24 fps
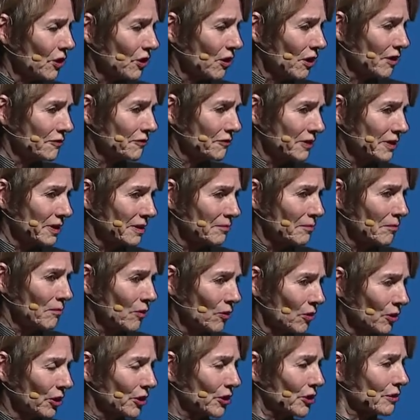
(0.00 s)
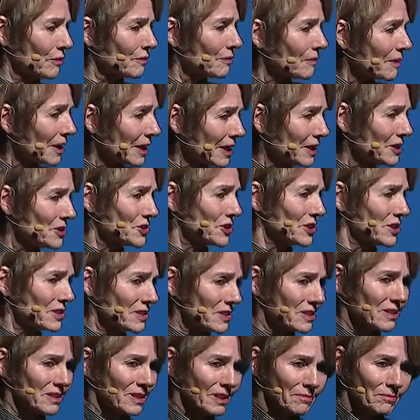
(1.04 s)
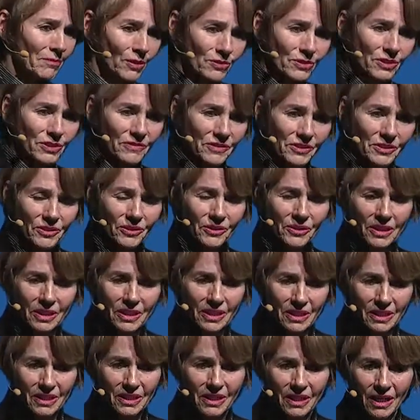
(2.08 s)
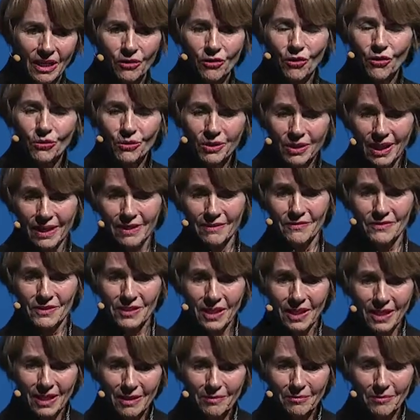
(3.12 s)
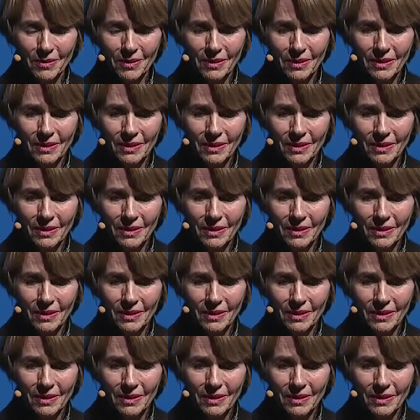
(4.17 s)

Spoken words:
often more courageous than most of us are going to need in our whole lifetime.